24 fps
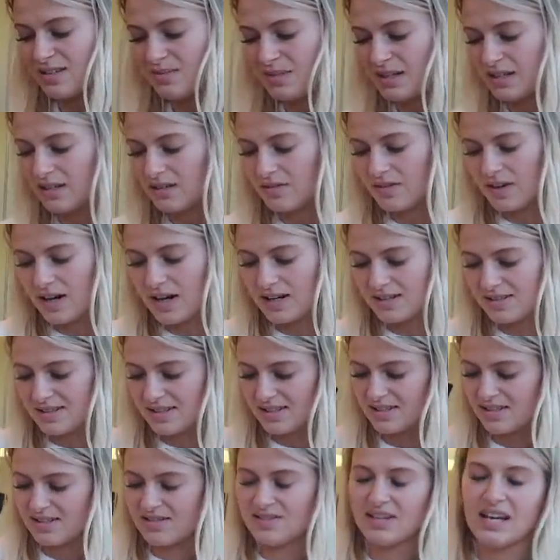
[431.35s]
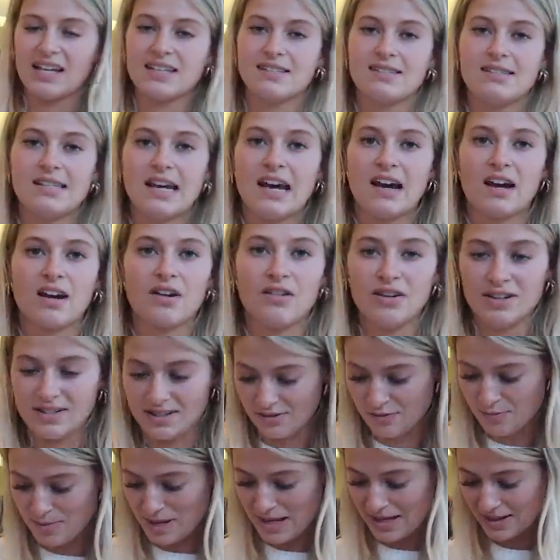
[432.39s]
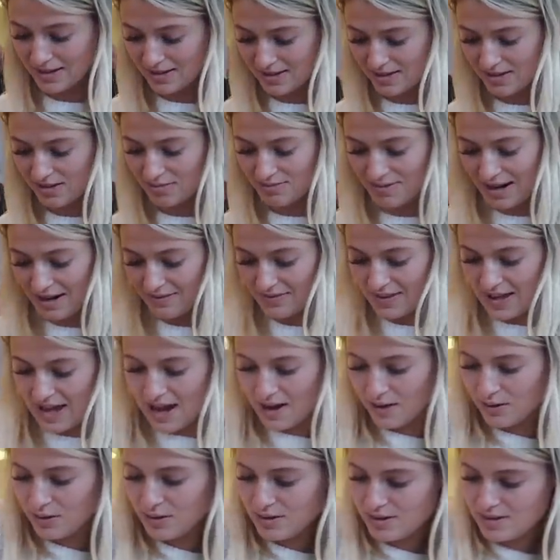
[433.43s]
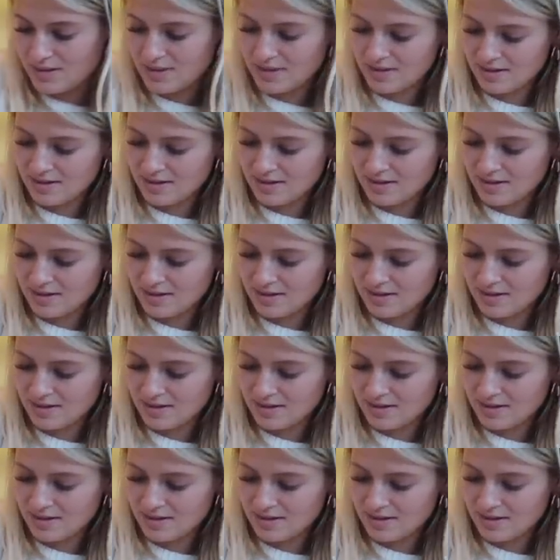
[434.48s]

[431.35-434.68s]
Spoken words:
little vases as decorative bits around the house.